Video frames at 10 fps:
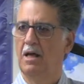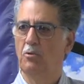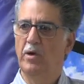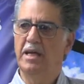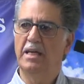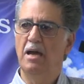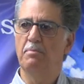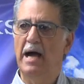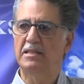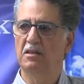And when he came
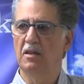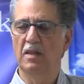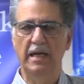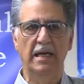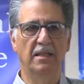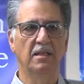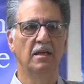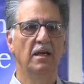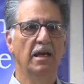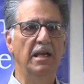back to the
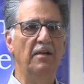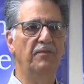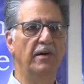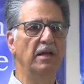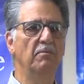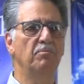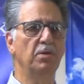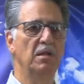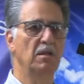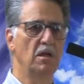land, in that very
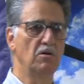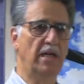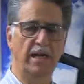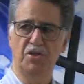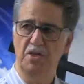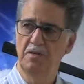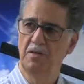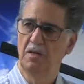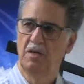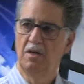location